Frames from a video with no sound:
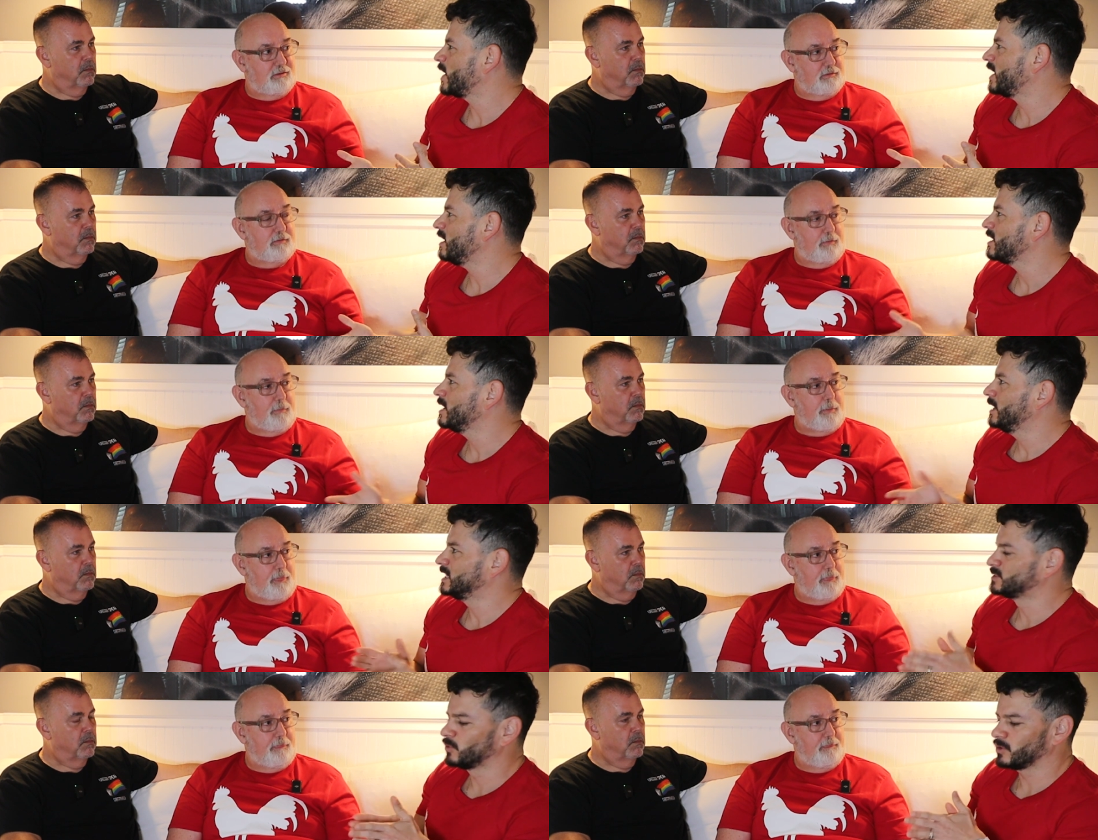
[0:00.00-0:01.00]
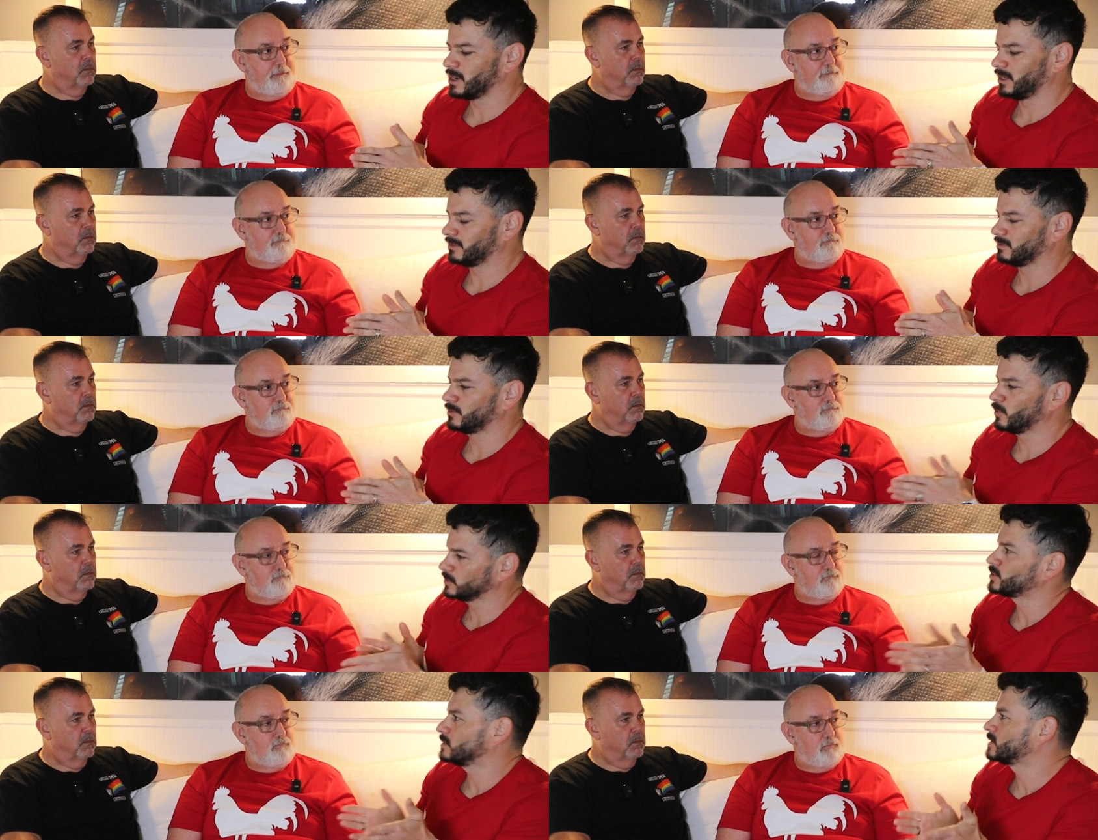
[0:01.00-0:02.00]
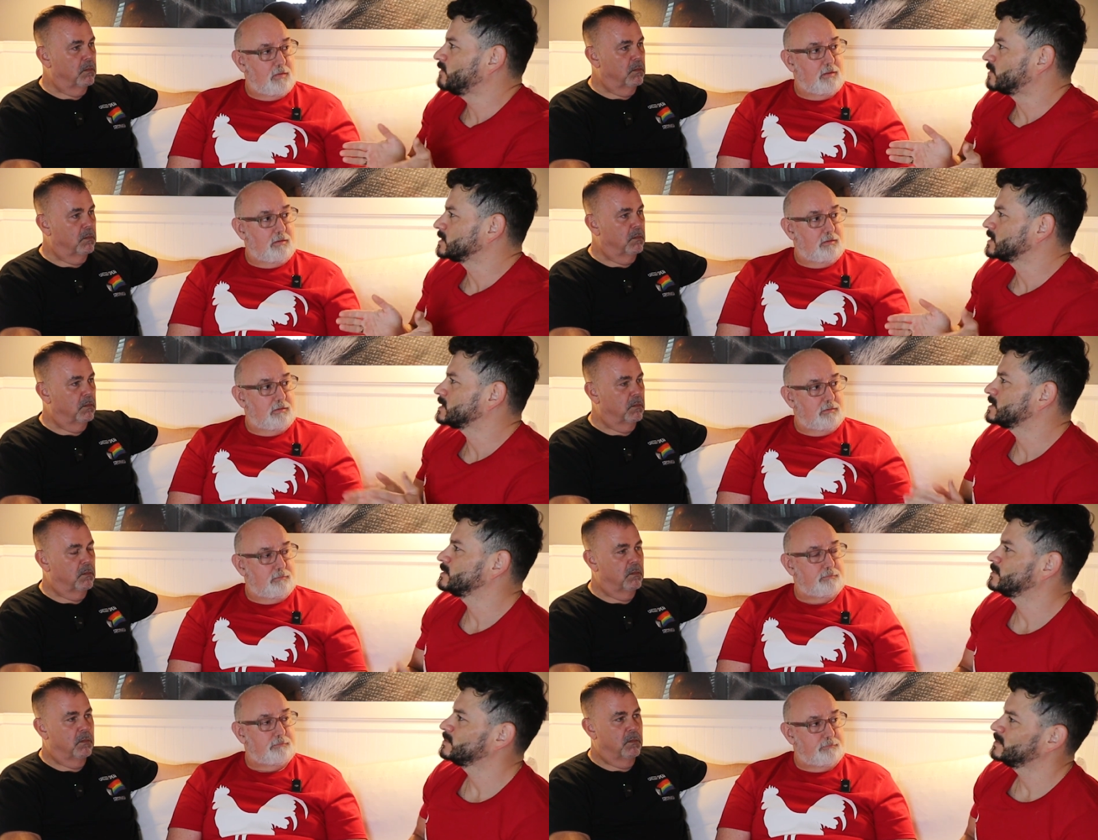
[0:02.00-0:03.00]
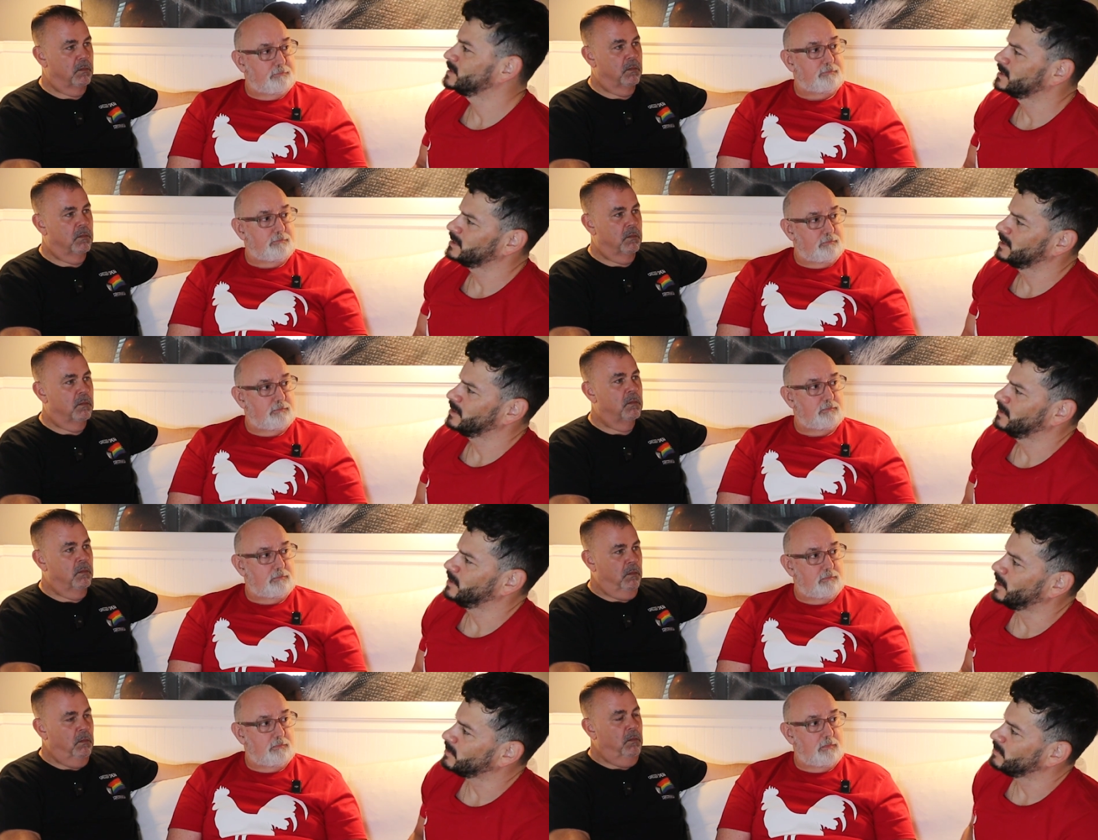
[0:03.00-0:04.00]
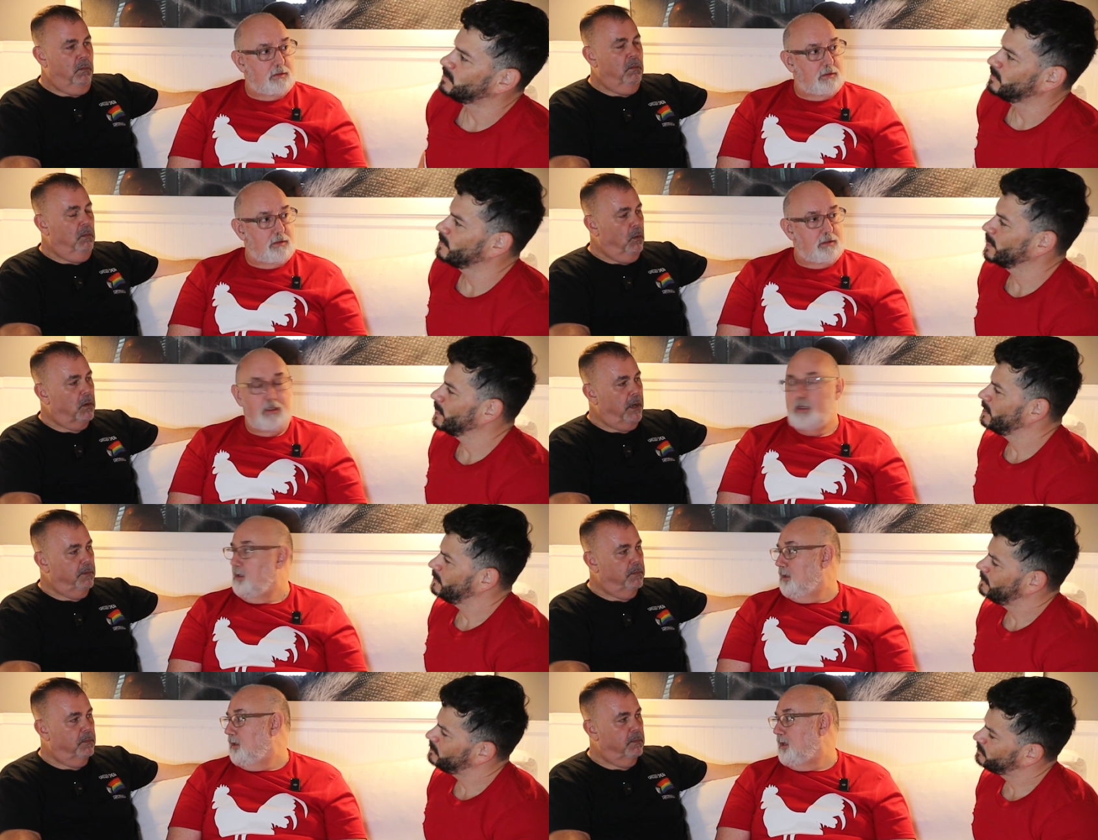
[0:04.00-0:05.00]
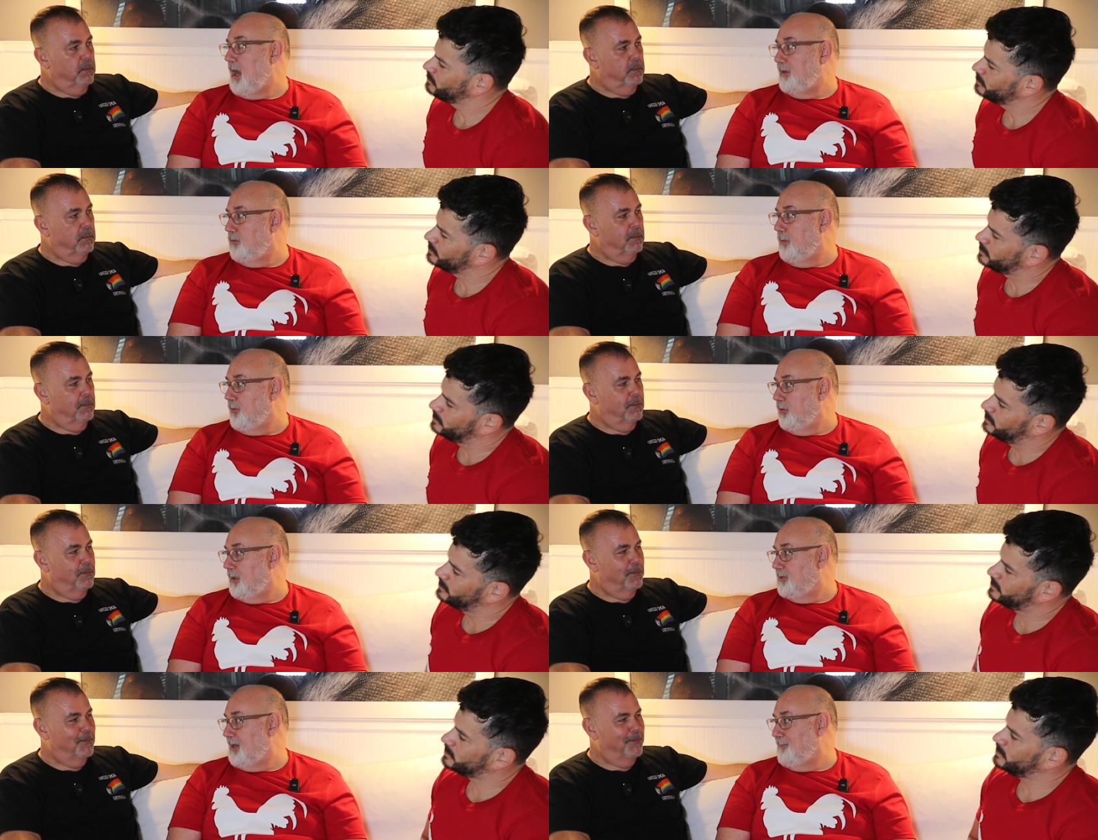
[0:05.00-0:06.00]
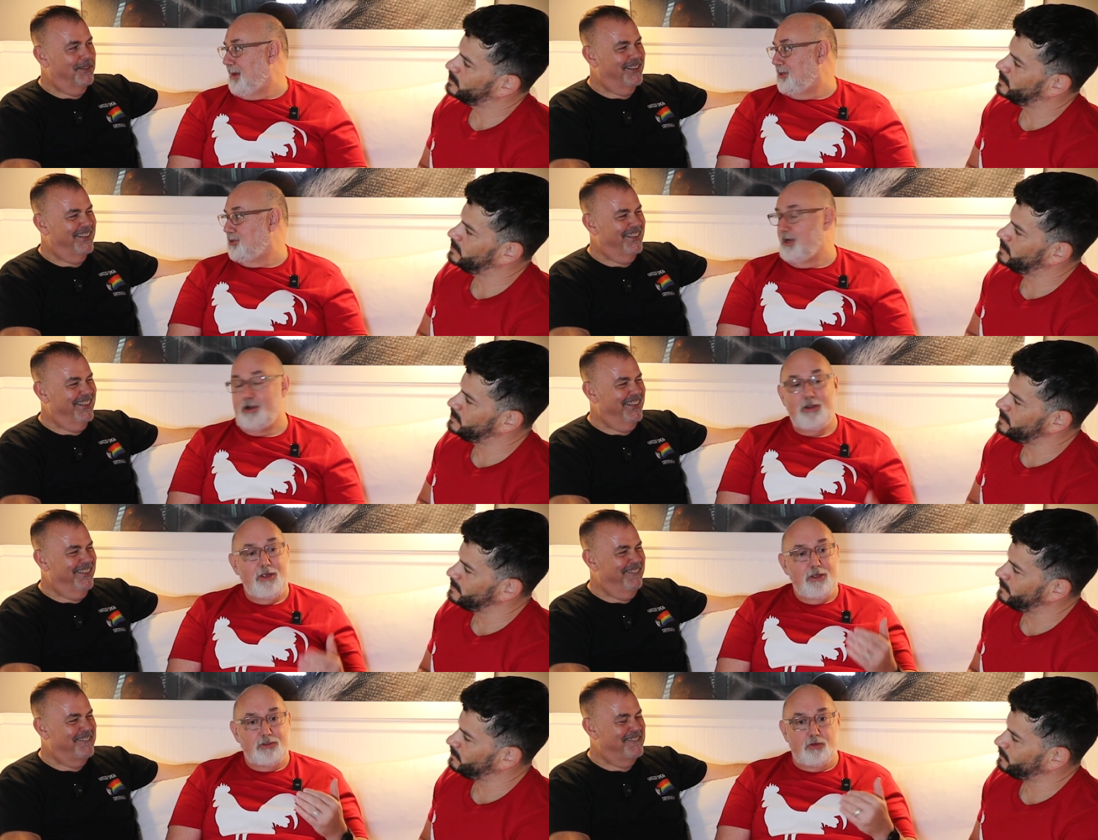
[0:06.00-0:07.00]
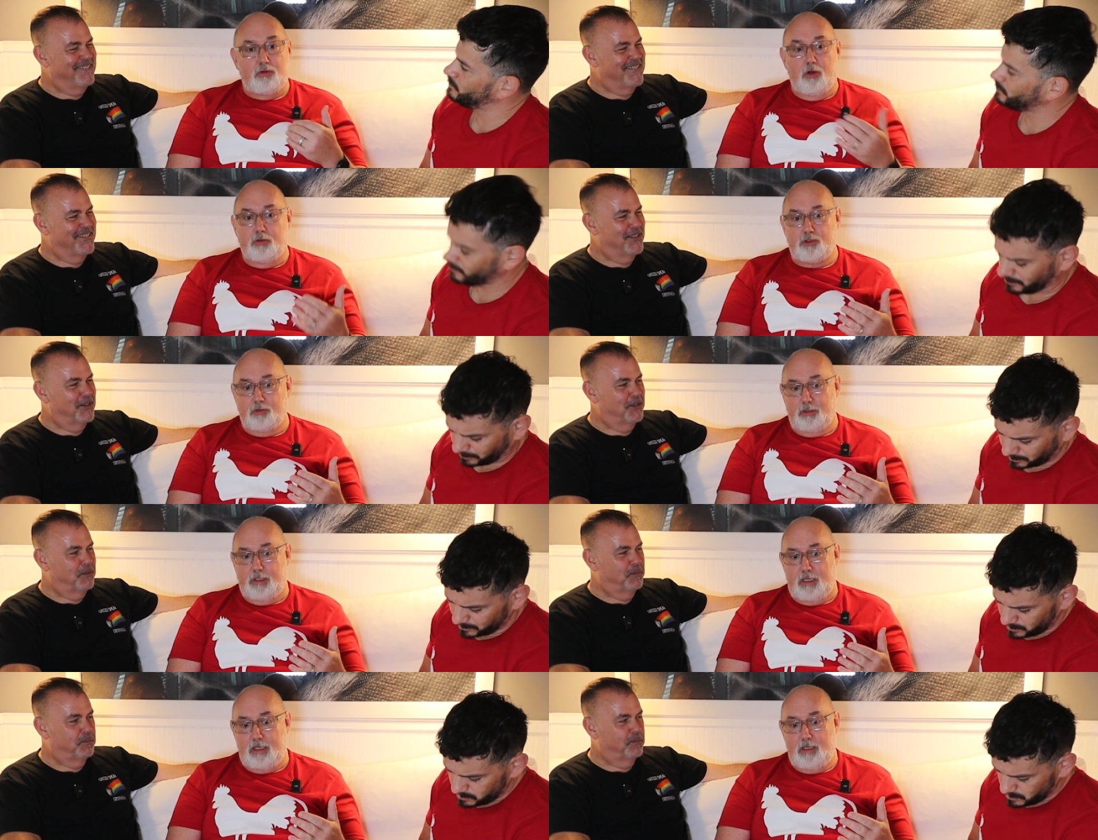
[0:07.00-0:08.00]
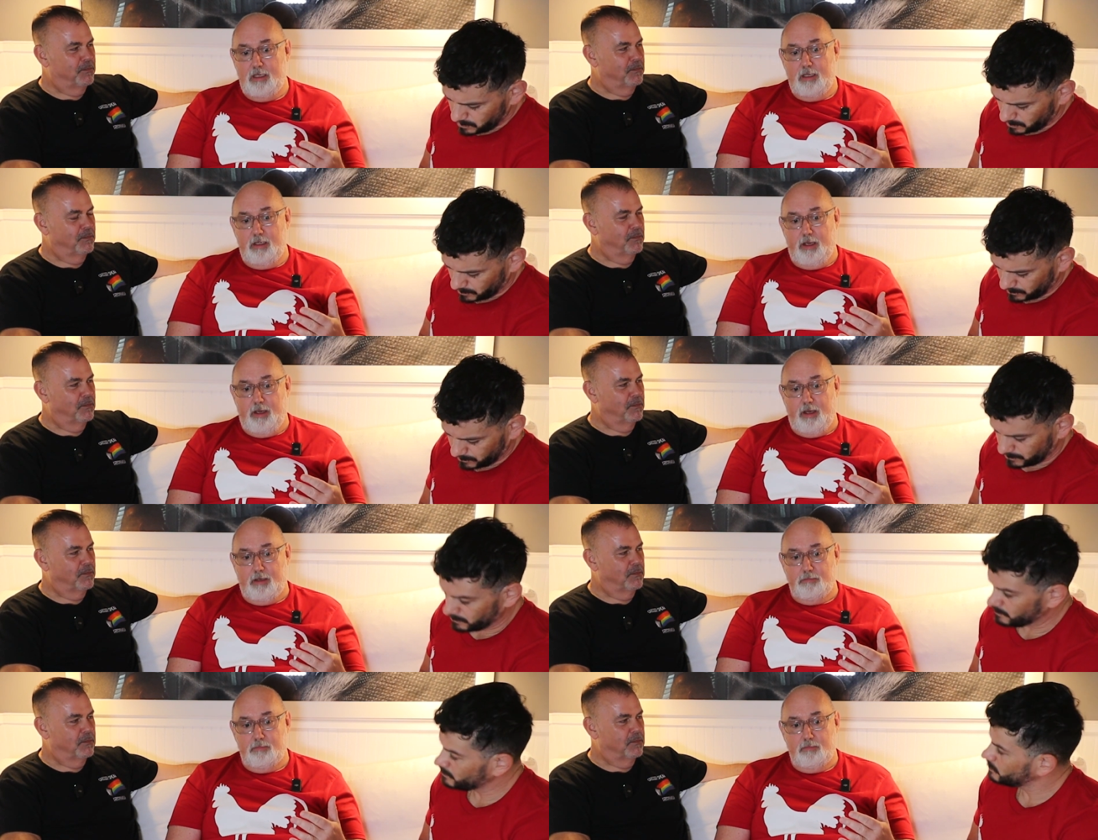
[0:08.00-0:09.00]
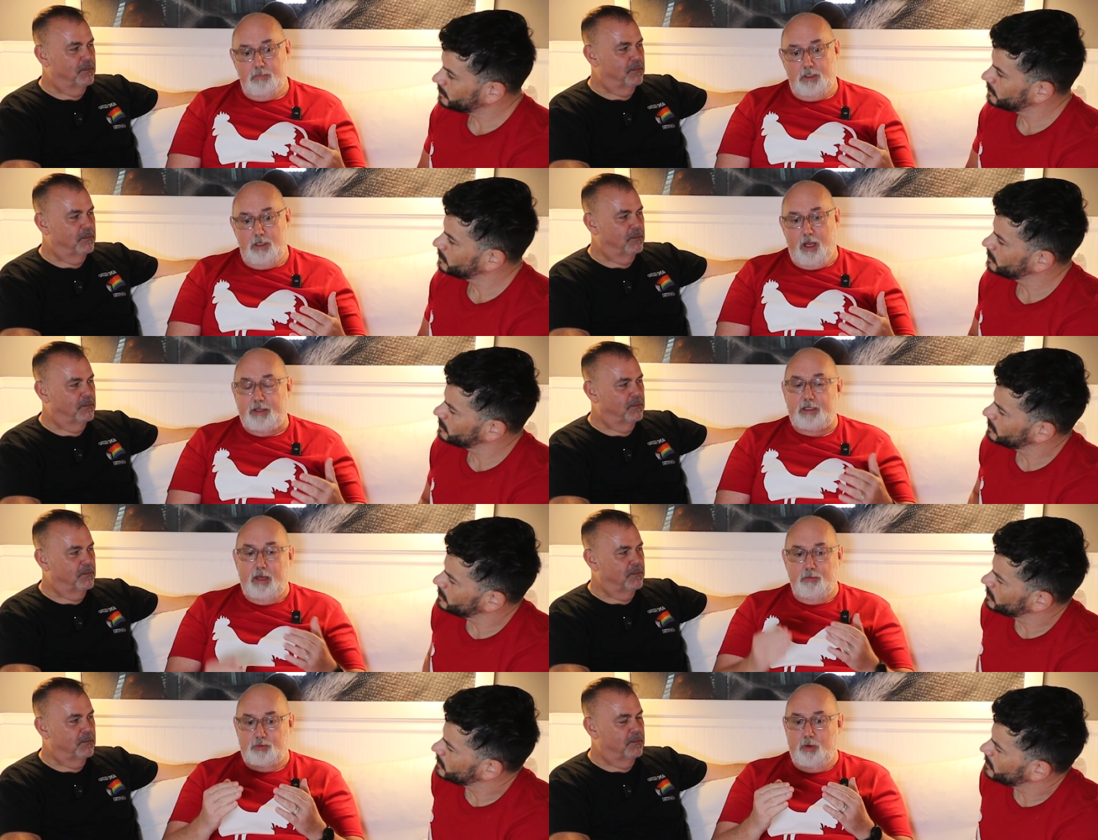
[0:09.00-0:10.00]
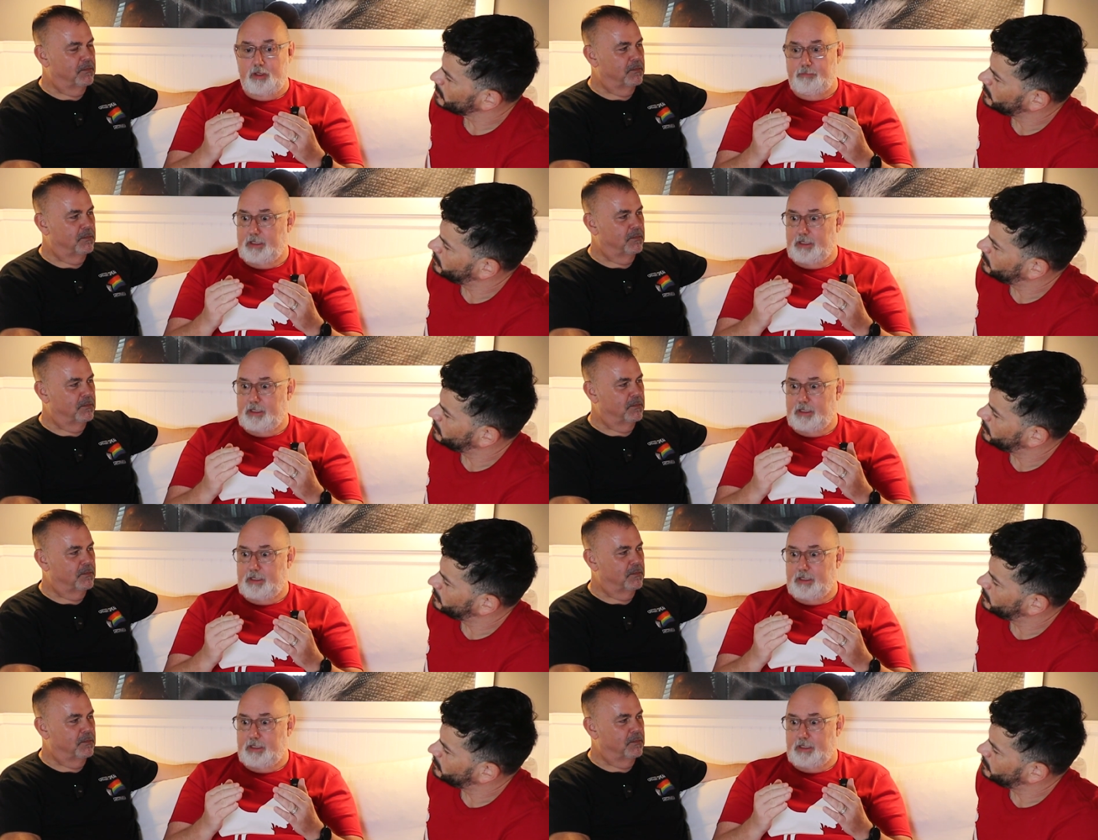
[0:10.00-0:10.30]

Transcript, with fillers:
Speaker 1: way. It's more like cultural differences. Yeah.
Speaker 2: Okay. Yeah, I think we're both on the same page there. So culturally, um, I think that was one of the